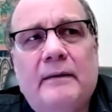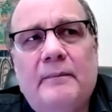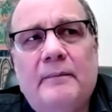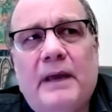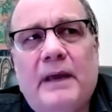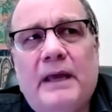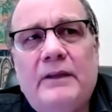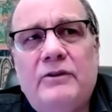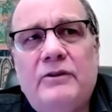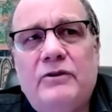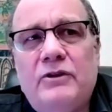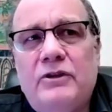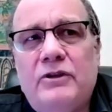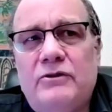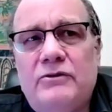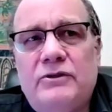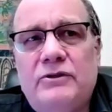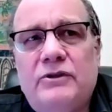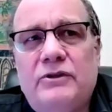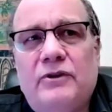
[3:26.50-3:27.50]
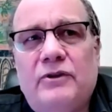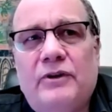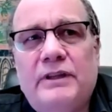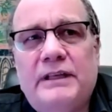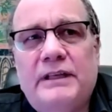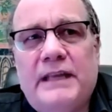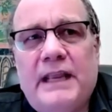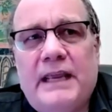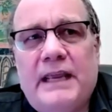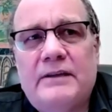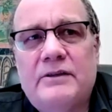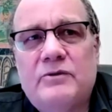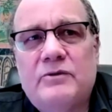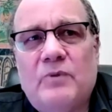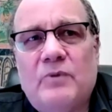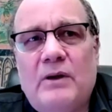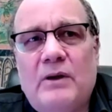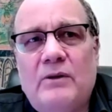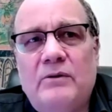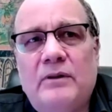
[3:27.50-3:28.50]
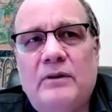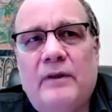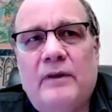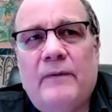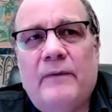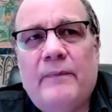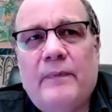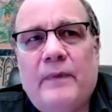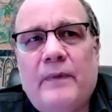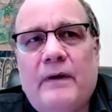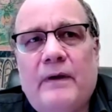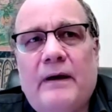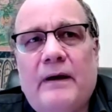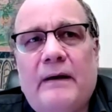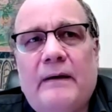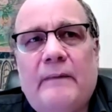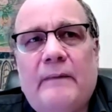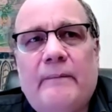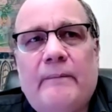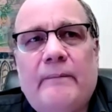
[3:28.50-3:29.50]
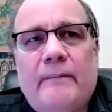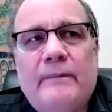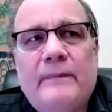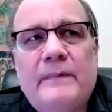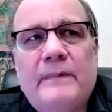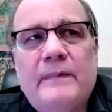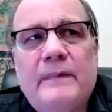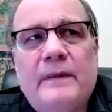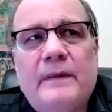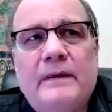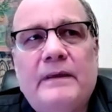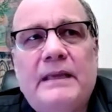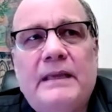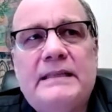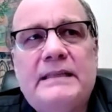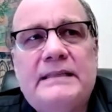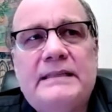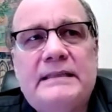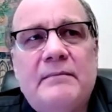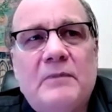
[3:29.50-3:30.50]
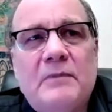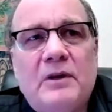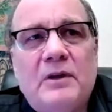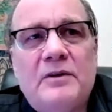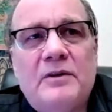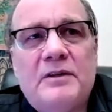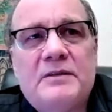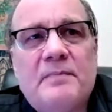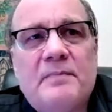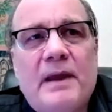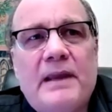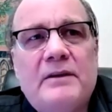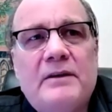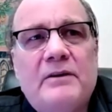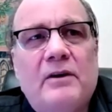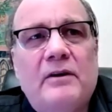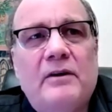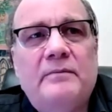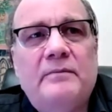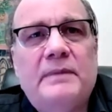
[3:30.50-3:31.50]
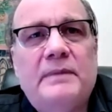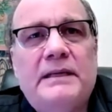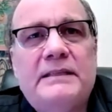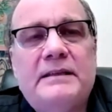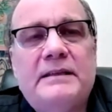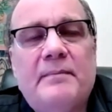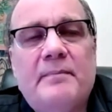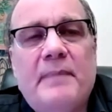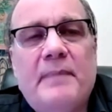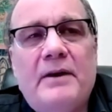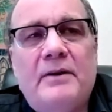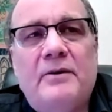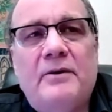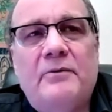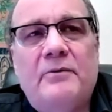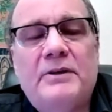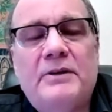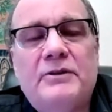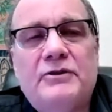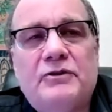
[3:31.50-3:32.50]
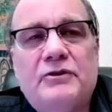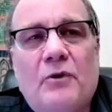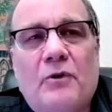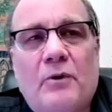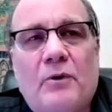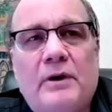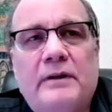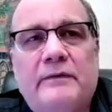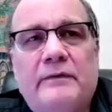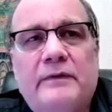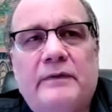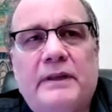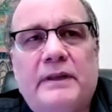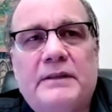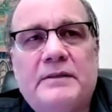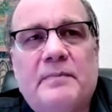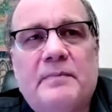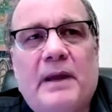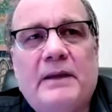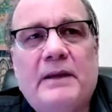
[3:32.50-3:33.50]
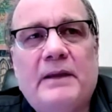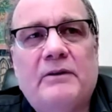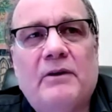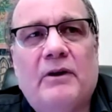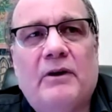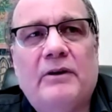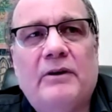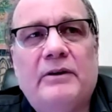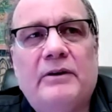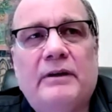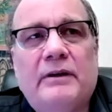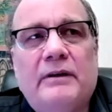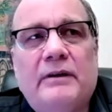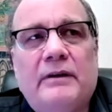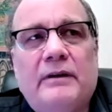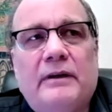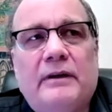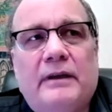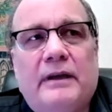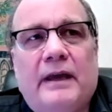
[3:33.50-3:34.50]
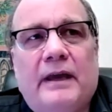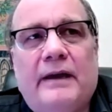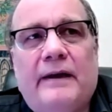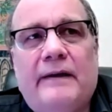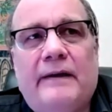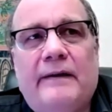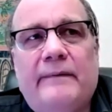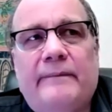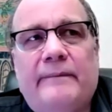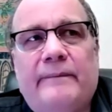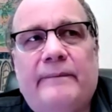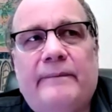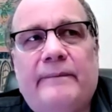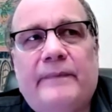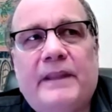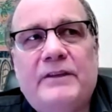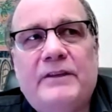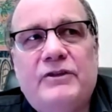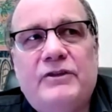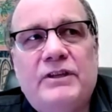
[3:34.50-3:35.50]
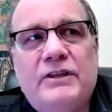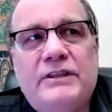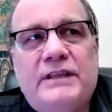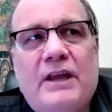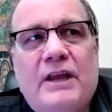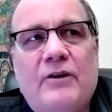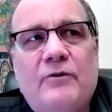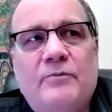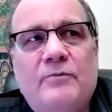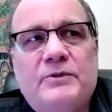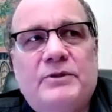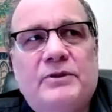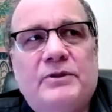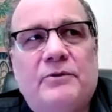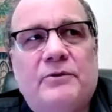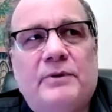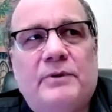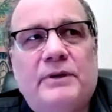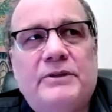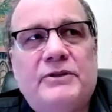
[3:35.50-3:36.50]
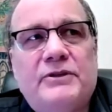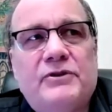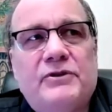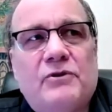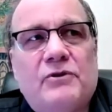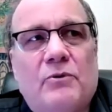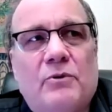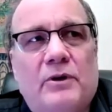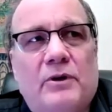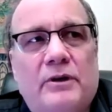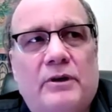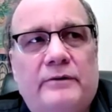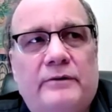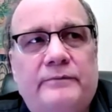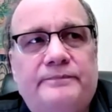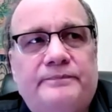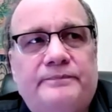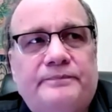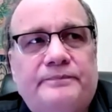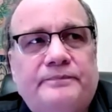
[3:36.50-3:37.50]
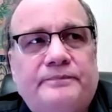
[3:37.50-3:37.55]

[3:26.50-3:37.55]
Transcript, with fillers: but you could use it during the day as well. Um, it's similar to spikenard, but it's a better restorative than spikenard. Um, it just helps to restore